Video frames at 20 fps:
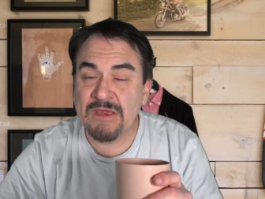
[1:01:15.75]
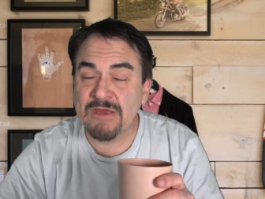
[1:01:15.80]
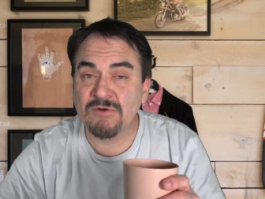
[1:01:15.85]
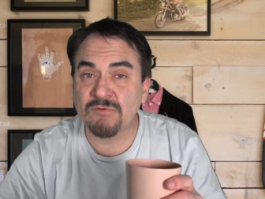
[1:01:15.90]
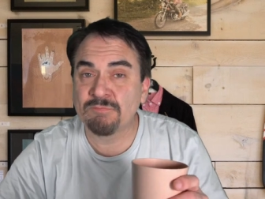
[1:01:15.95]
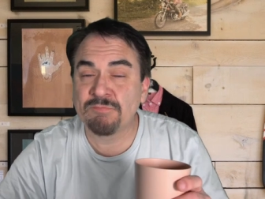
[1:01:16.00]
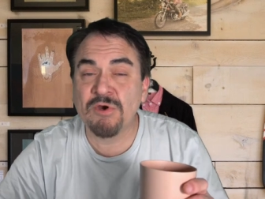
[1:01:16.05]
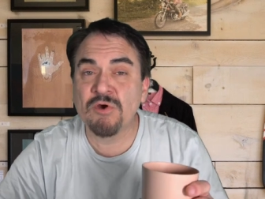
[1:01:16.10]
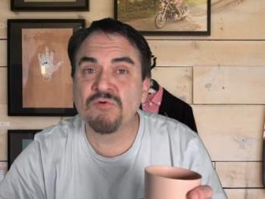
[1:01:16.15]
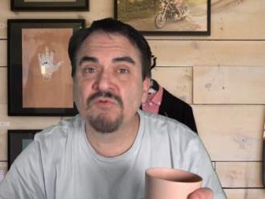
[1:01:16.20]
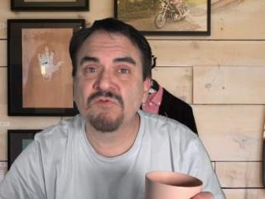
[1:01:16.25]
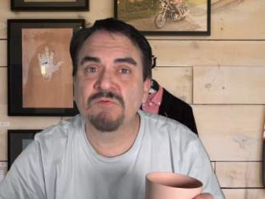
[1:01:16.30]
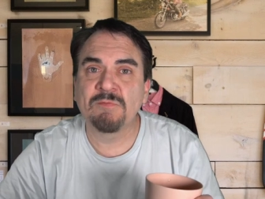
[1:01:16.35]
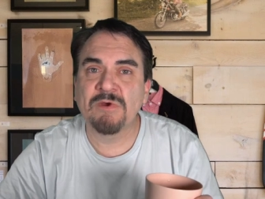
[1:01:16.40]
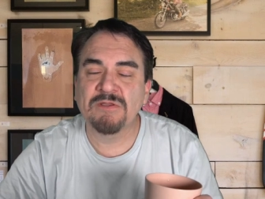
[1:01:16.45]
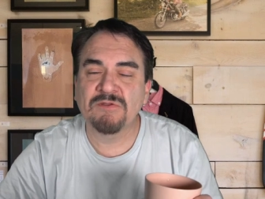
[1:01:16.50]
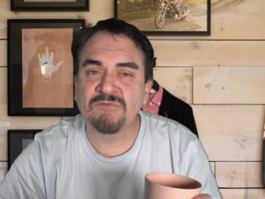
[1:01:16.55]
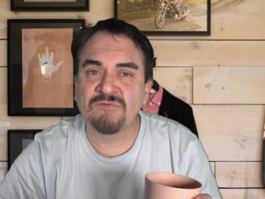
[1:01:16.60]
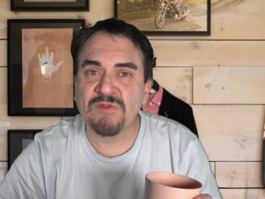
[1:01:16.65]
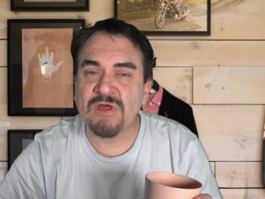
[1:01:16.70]
I don't post them
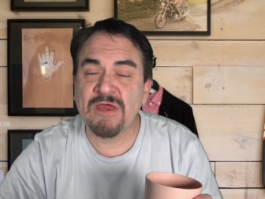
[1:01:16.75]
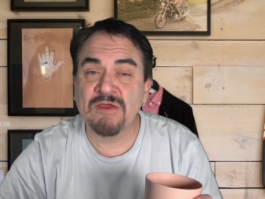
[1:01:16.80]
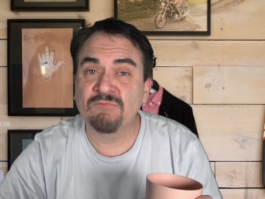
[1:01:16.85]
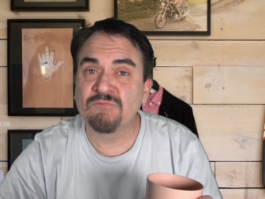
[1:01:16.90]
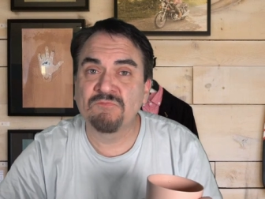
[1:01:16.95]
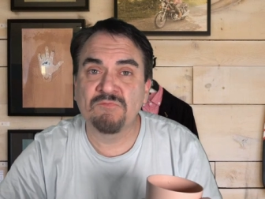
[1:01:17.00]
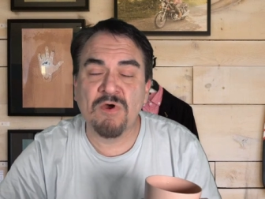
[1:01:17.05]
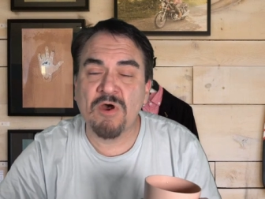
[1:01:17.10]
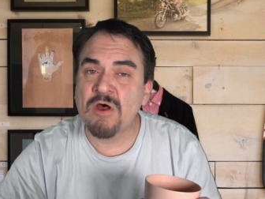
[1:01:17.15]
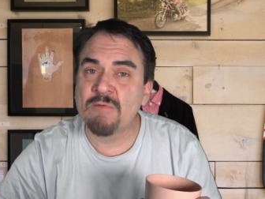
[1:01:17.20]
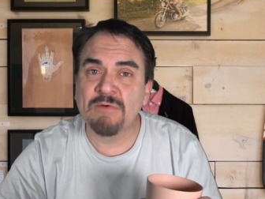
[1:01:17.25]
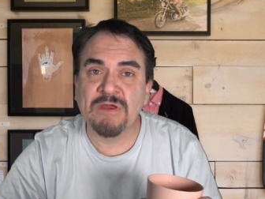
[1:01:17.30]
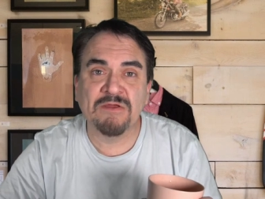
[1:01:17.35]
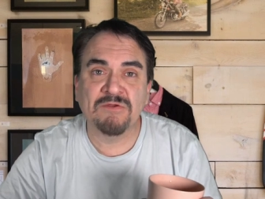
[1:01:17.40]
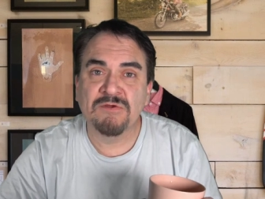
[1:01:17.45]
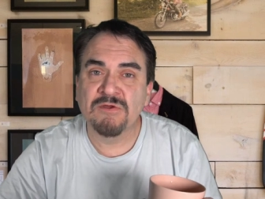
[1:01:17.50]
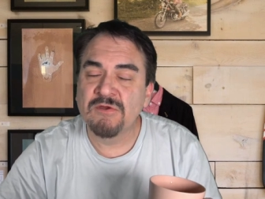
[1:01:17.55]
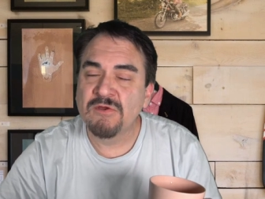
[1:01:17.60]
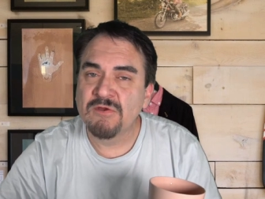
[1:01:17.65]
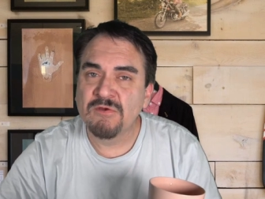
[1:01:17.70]
on the. All
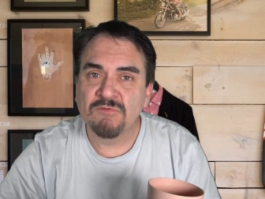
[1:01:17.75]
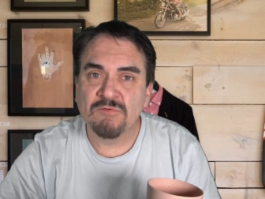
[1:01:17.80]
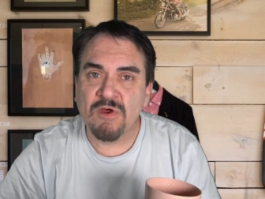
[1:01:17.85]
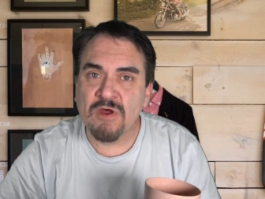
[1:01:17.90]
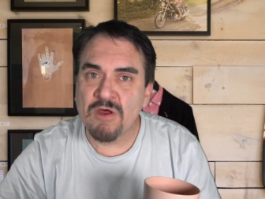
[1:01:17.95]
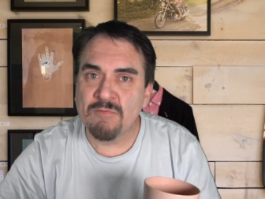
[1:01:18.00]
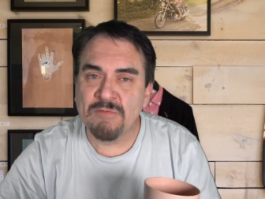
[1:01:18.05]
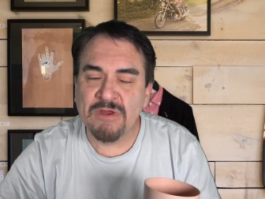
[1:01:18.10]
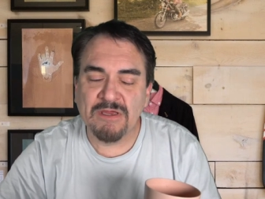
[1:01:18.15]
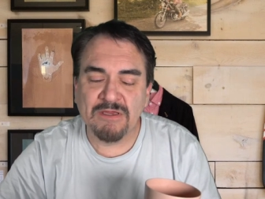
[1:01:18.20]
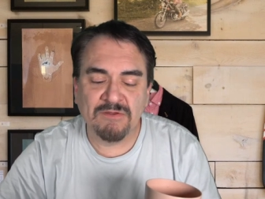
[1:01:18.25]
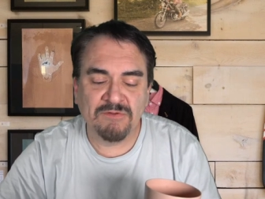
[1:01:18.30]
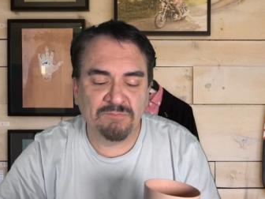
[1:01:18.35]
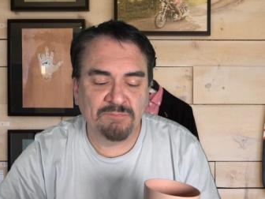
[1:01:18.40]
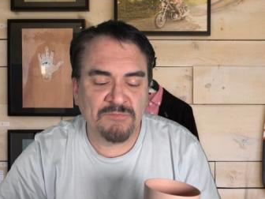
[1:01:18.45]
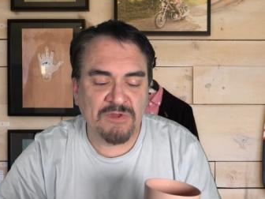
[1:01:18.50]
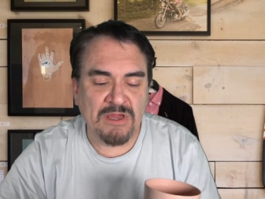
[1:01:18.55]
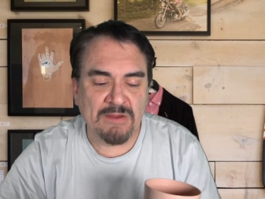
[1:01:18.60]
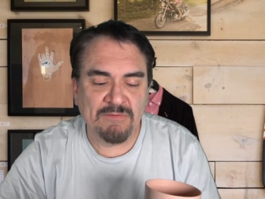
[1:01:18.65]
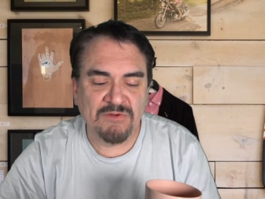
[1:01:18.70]
my
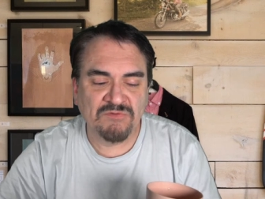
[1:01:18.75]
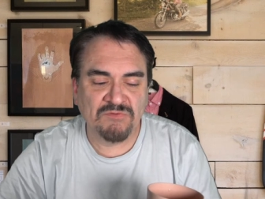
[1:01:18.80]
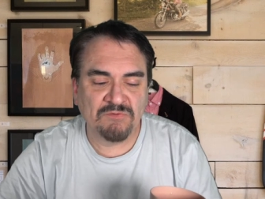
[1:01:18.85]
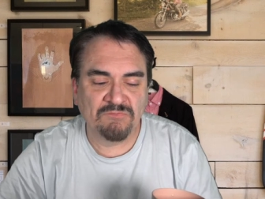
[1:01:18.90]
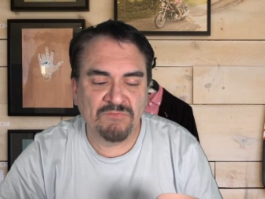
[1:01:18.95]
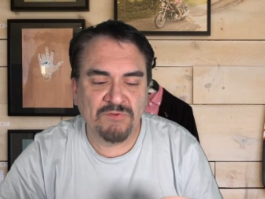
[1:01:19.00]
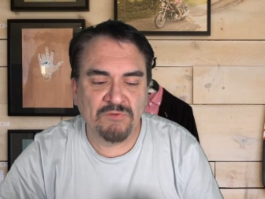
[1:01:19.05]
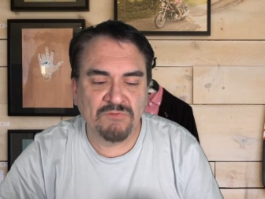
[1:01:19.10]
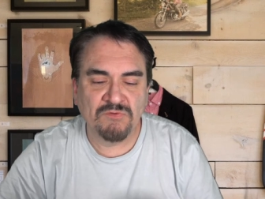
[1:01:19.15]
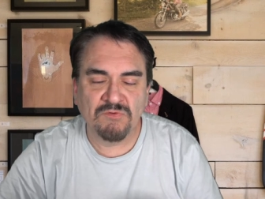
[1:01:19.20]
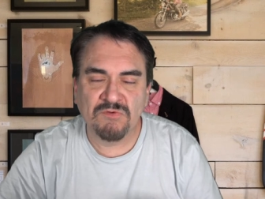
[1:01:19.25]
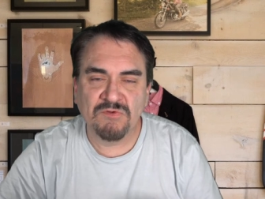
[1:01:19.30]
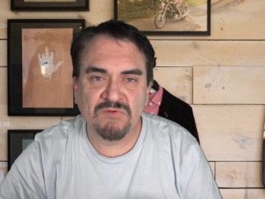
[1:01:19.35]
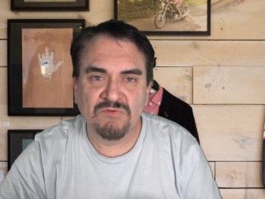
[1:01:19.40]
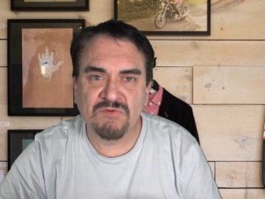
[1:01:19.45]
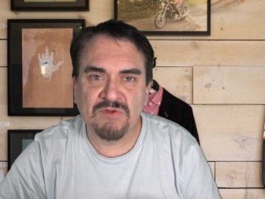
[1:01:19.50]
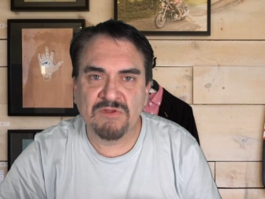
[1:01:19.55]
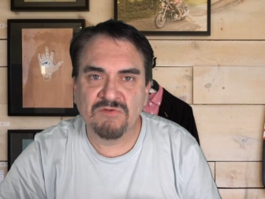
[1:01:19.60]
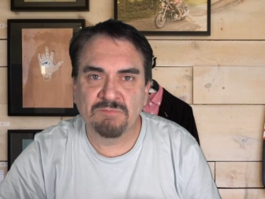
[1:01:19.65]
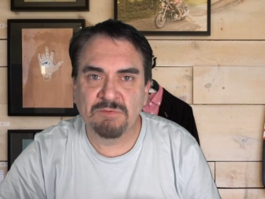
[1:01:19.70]
comments are filtered
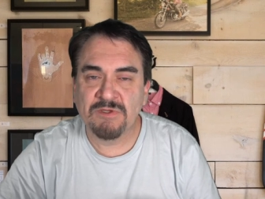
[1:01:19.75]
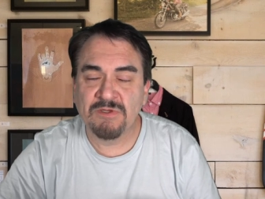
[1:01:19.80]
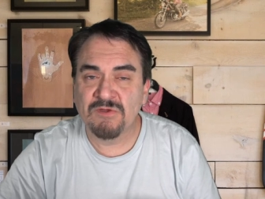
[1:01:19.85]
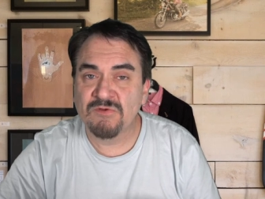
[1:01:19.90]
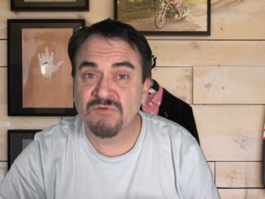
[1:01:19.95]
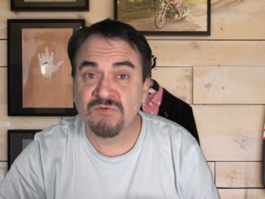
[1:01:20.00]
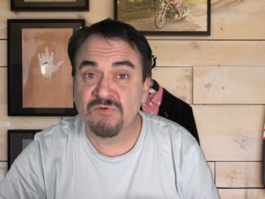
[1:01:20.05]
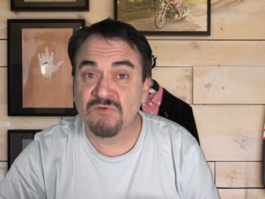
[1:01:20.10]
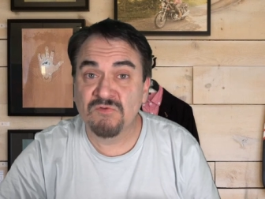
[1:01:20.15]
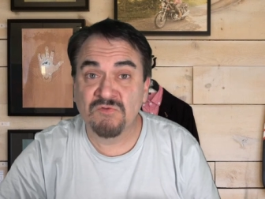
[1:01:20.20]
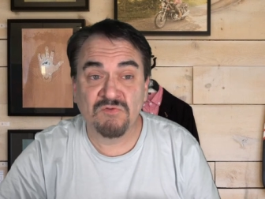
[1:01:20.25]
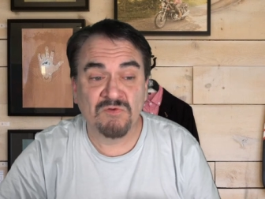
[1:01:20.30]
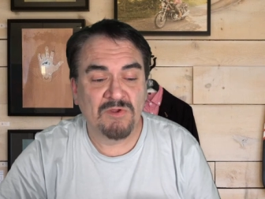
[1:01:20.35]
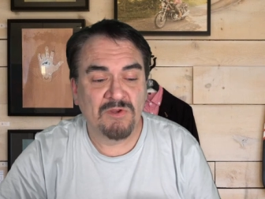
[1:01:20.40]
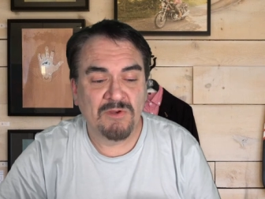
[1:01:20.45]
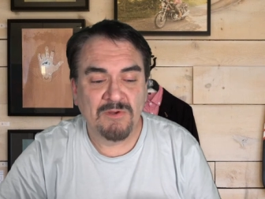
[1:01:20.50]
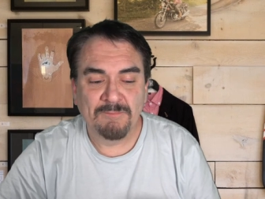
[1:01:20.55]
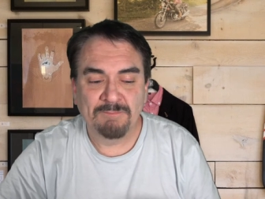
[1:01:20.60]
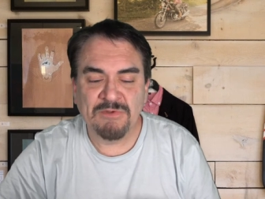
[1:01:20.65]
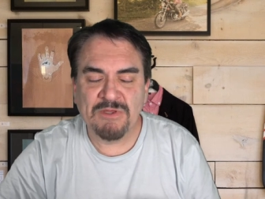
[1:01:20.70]
these days because there's
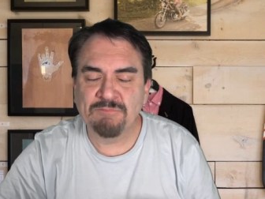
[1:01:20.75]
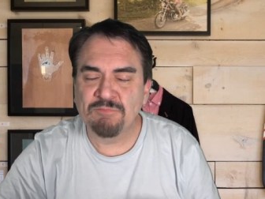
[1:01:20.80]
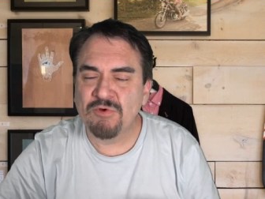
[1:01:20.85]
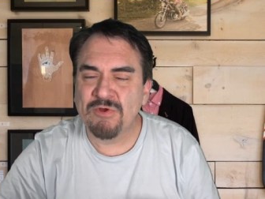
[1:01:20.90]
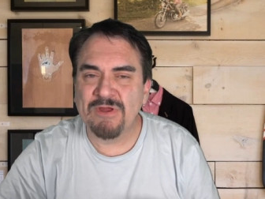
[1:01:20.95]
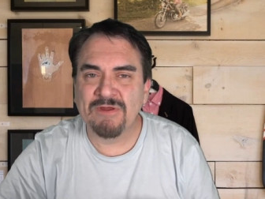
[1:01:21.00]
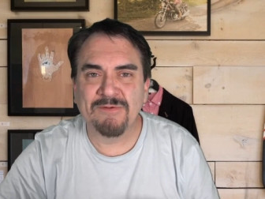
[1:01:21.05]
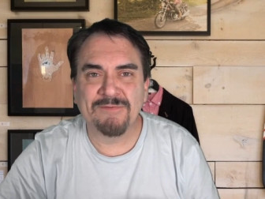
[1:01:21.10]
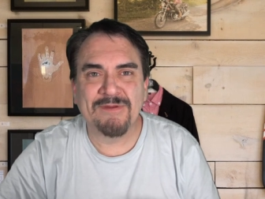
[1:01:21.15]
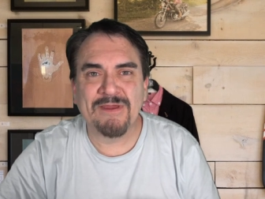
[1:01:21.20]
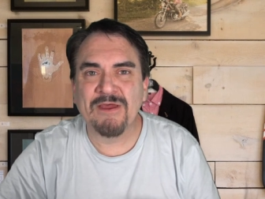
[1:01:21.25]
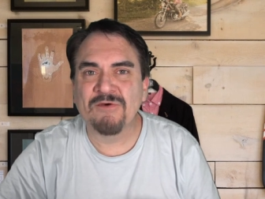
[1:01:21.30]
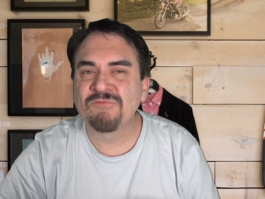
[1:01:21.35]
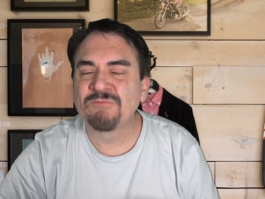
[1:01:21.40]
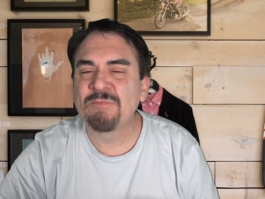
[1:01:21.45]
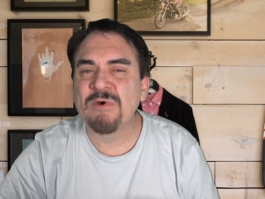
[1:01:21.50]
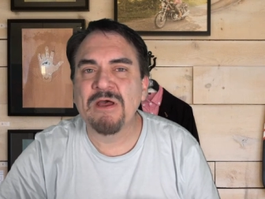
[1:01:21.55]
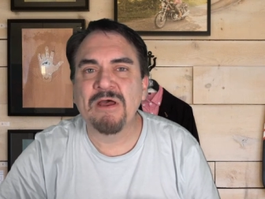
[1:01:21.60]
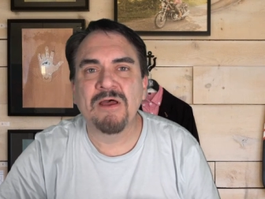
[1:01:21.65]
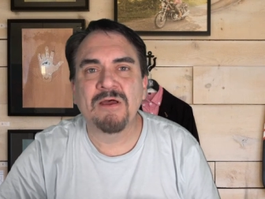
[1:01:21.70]
people
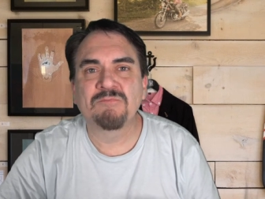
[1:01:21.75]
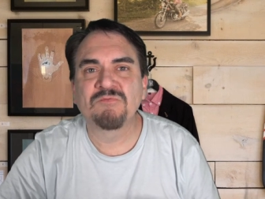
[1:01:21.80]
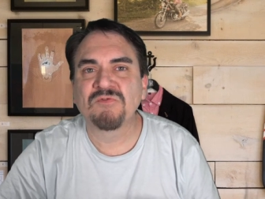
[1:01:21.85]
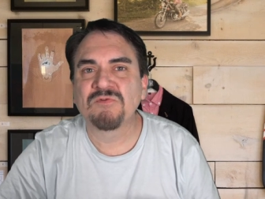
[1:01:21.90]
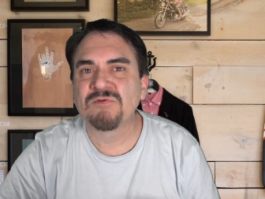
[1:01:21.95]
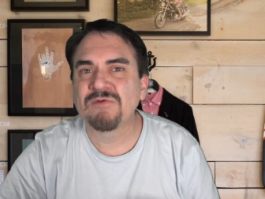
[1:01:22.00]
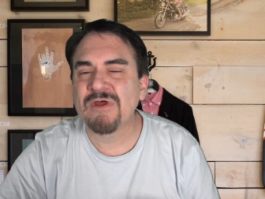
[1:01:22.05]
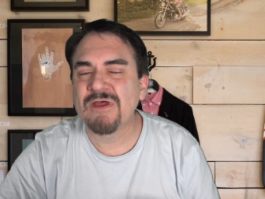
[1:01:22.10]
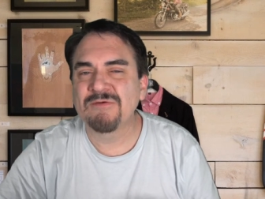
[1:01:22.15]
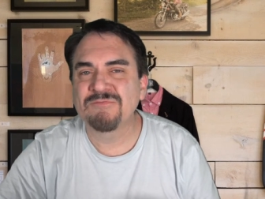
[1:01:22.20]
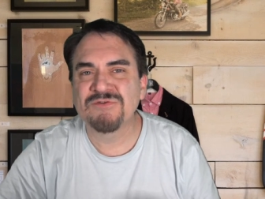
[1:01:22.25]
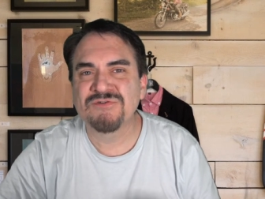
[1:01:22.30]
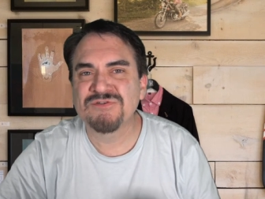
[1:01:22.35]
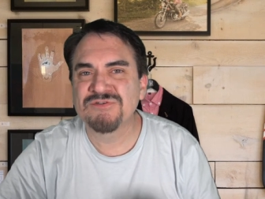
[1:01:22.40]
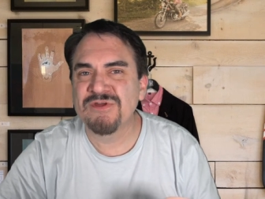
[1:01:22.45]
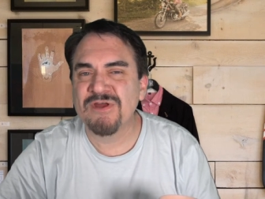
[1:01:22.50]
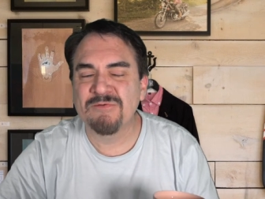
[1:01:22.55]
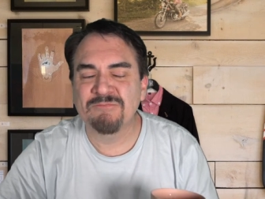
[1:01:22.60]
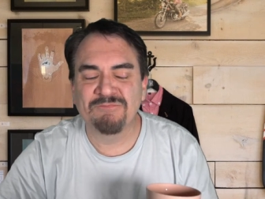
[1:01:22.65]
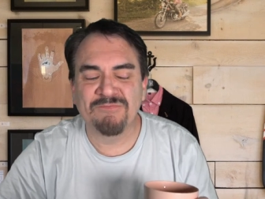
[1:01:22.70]
f-bombs and I
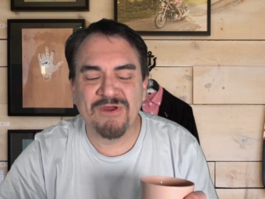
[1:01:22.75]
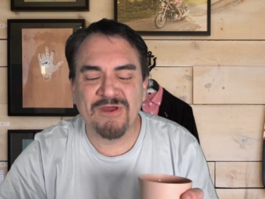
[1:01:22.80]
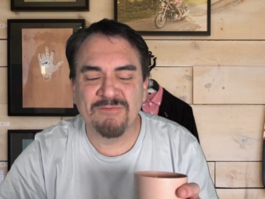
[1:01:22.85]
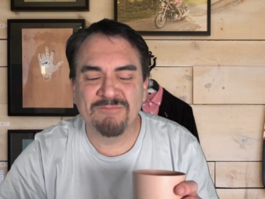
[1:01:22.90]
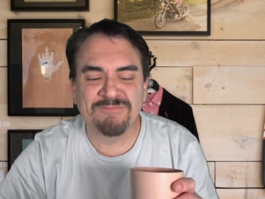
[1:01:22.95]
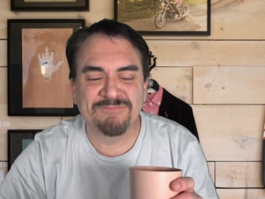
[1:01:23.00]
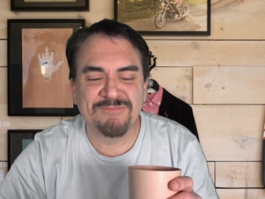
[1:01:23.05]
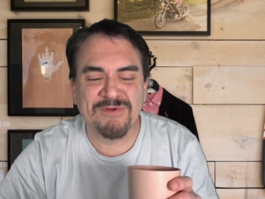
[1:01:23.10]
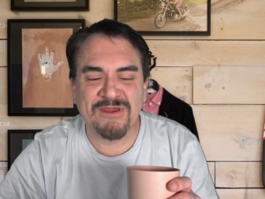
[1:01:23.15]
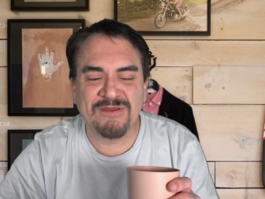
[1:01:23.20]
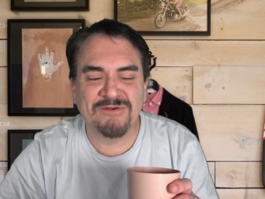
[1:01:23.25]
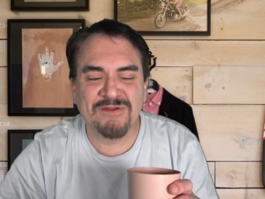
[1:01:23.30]
just I'm